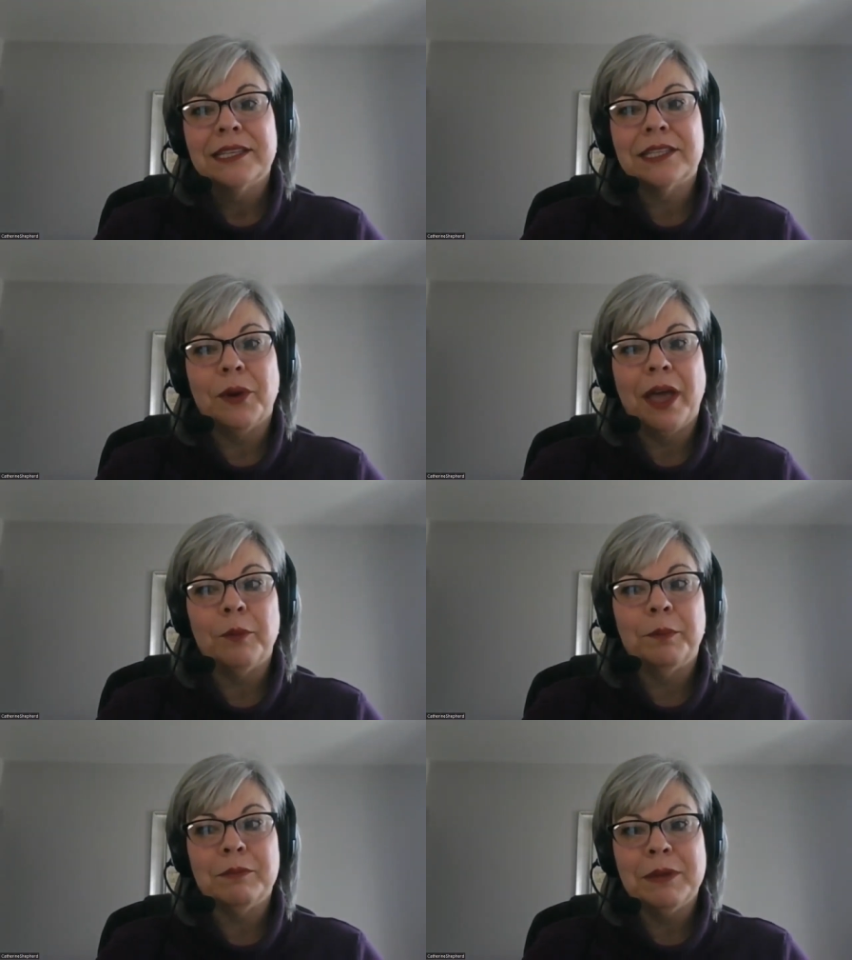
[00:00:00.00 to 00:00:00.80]
so
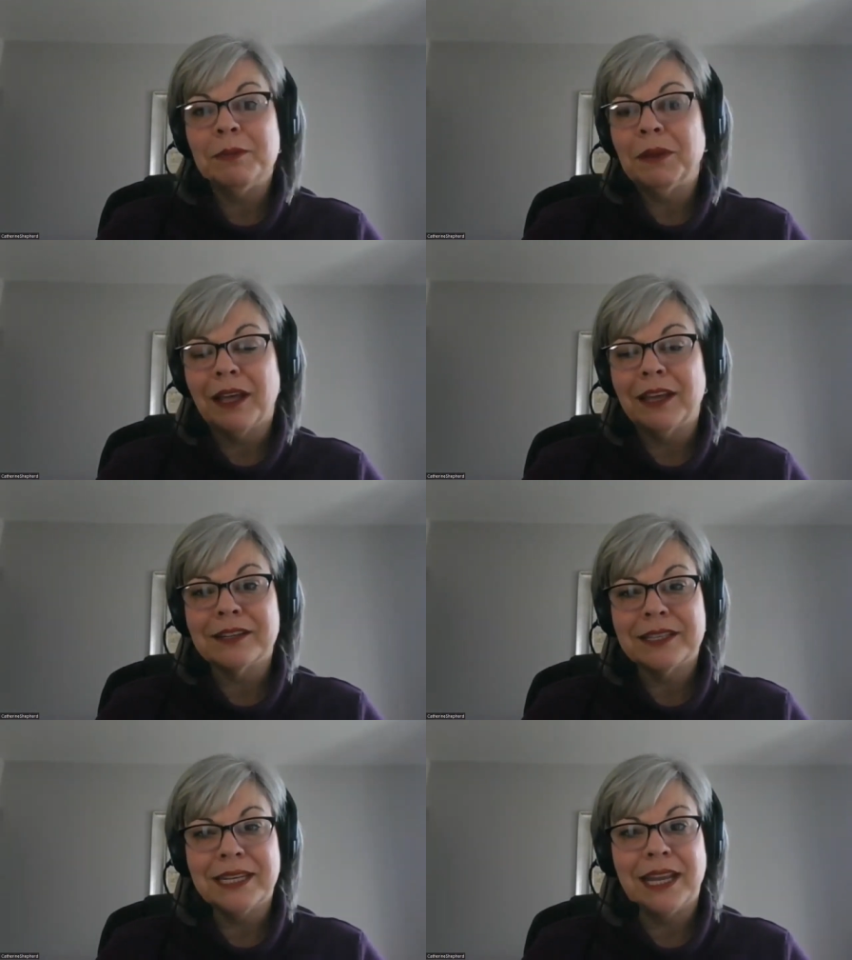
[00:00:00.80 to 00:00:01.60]
helping people
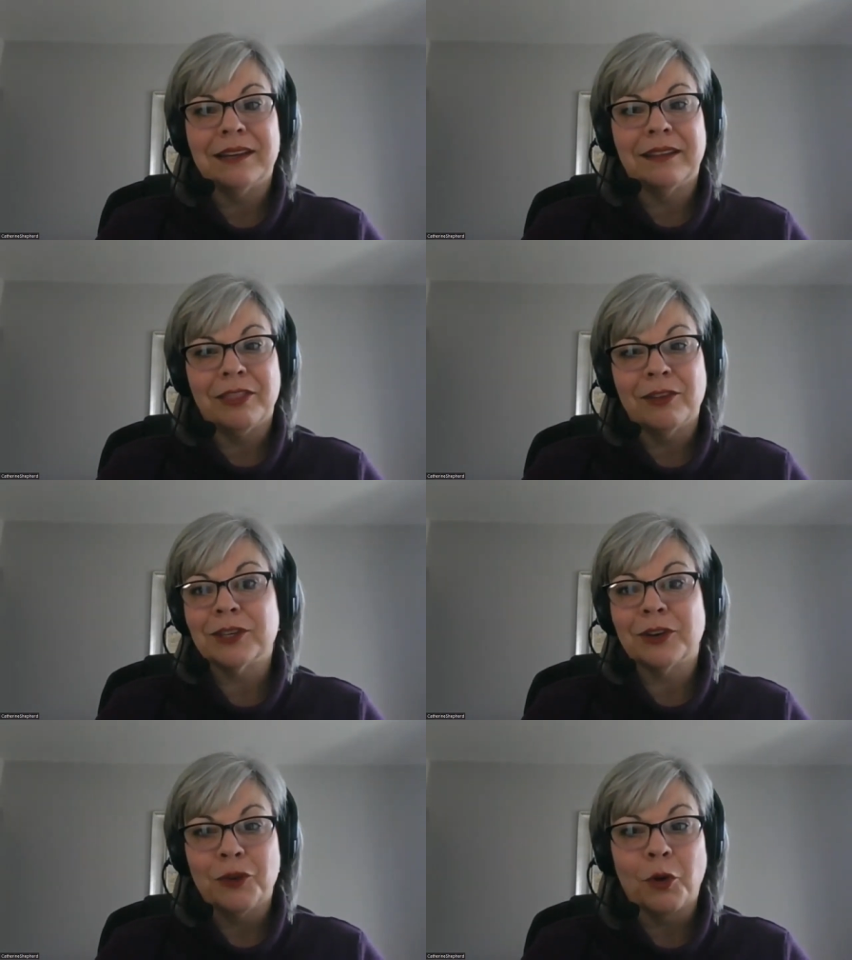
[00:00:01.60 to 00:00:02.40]
understand that
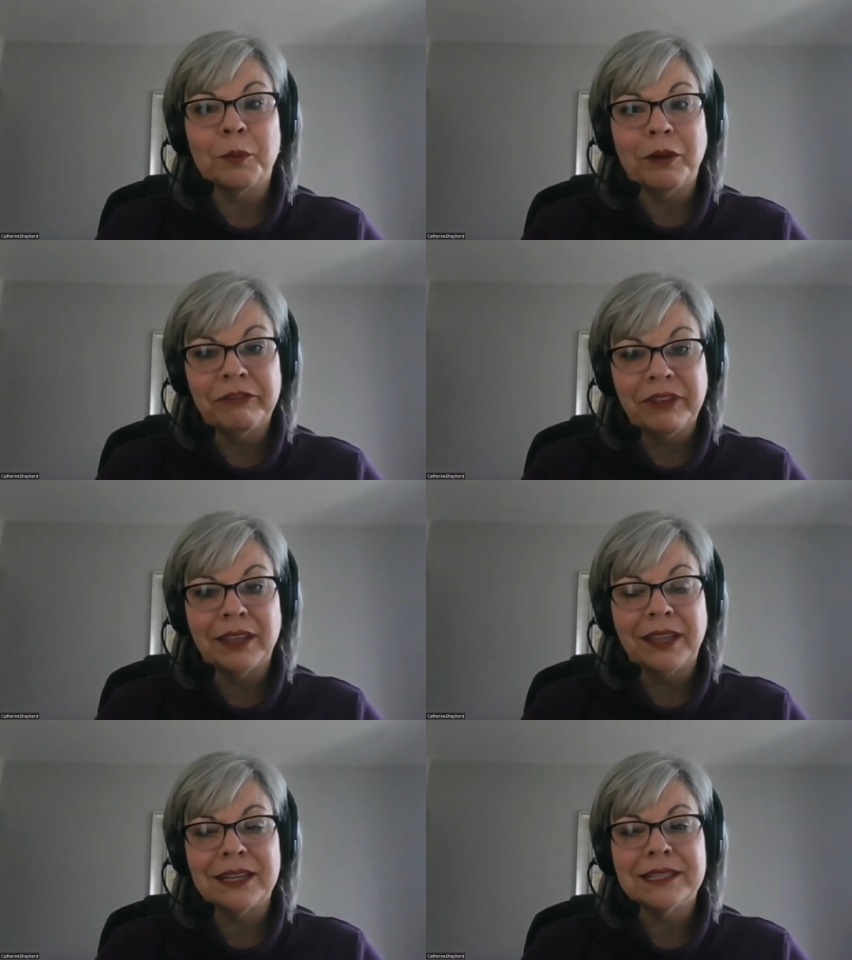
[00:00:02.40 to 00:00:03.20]
those are normal
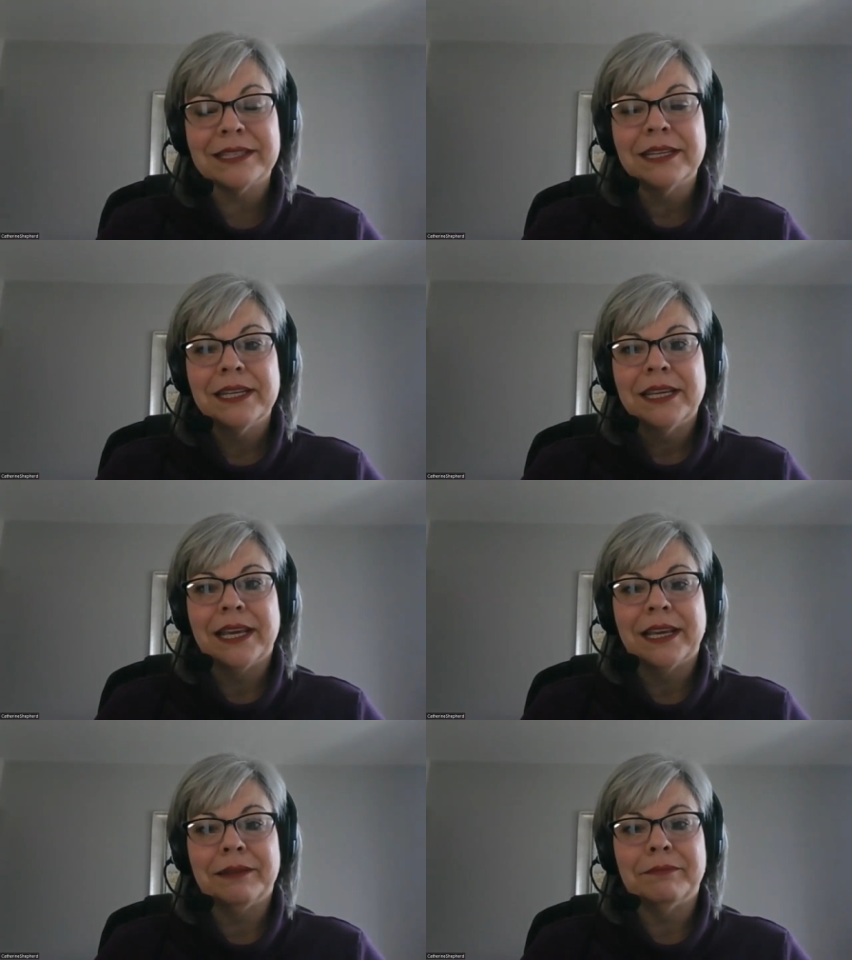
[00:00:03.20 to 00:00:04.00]
feelings
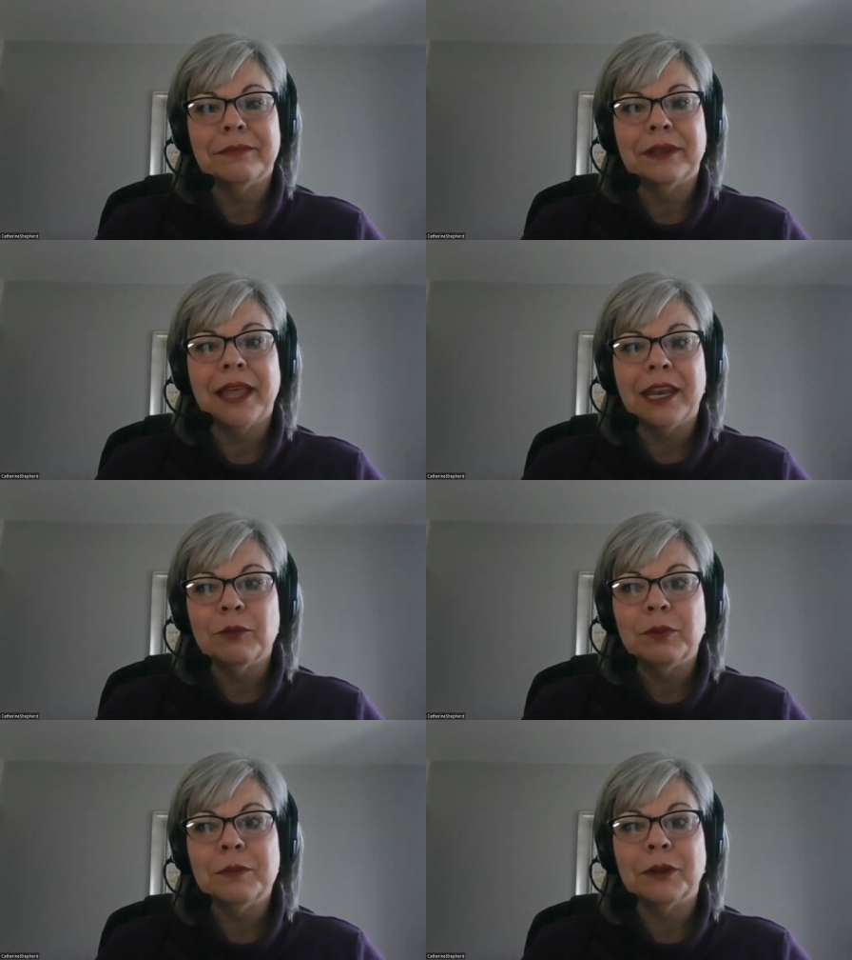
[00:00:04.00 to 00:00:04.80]
um,
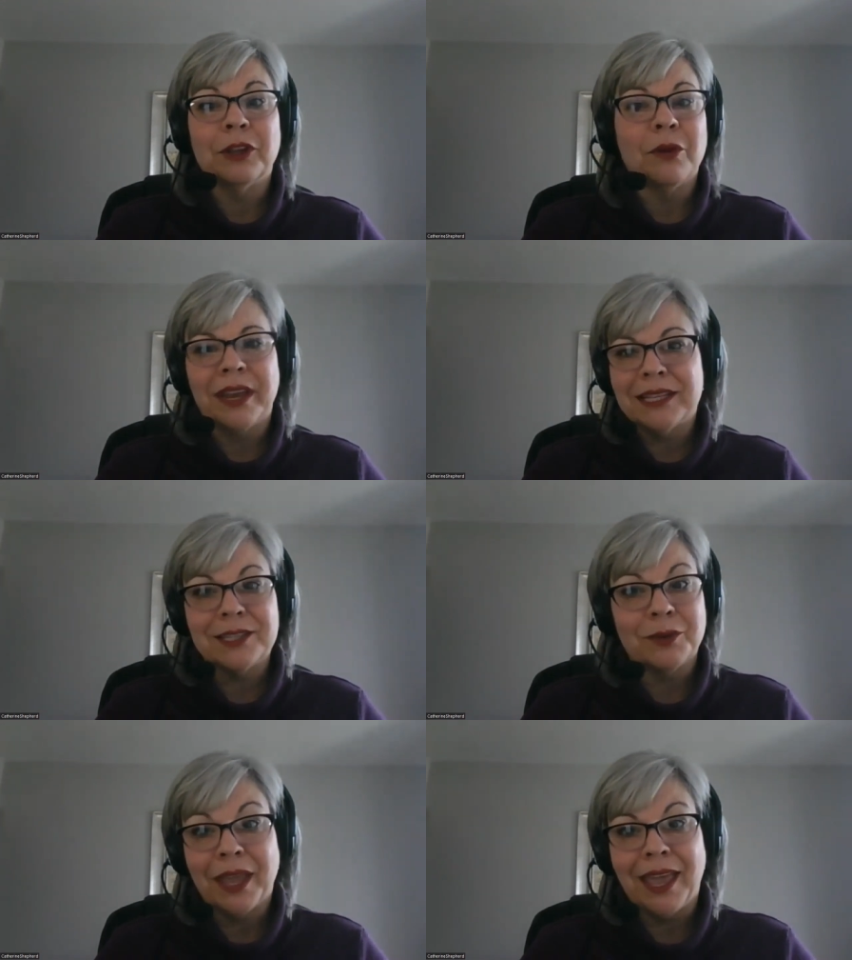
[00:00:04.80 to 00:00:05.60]
letting people know that
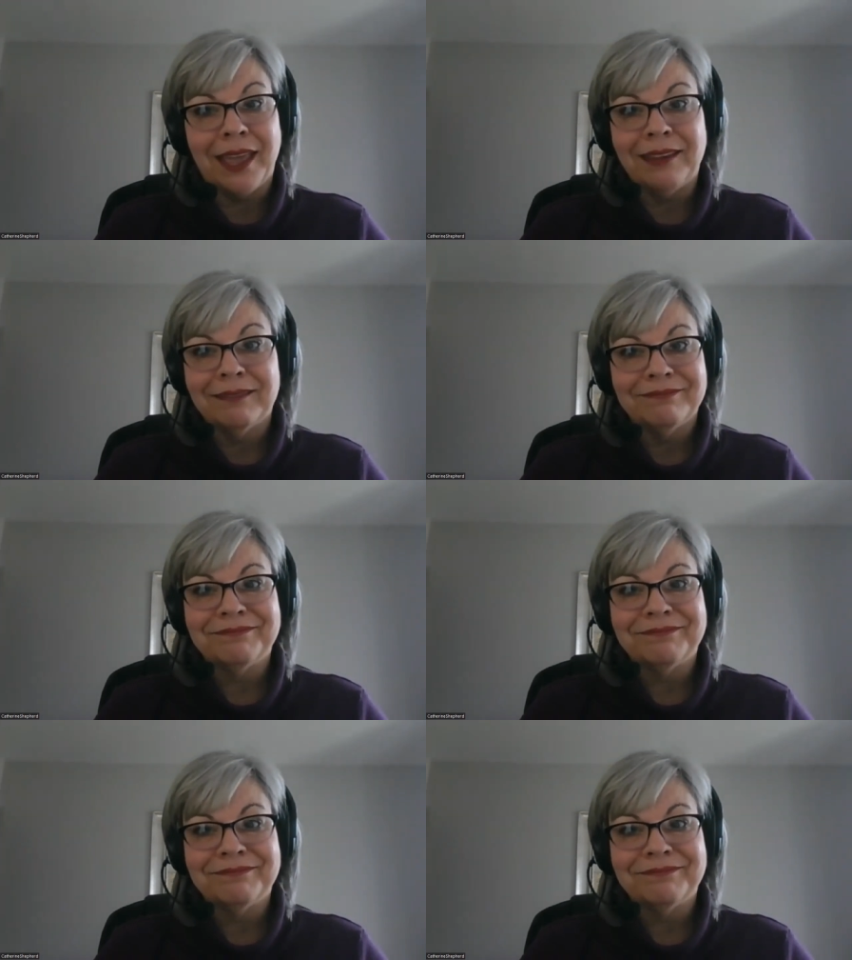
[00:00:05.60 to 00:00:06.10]
it's okay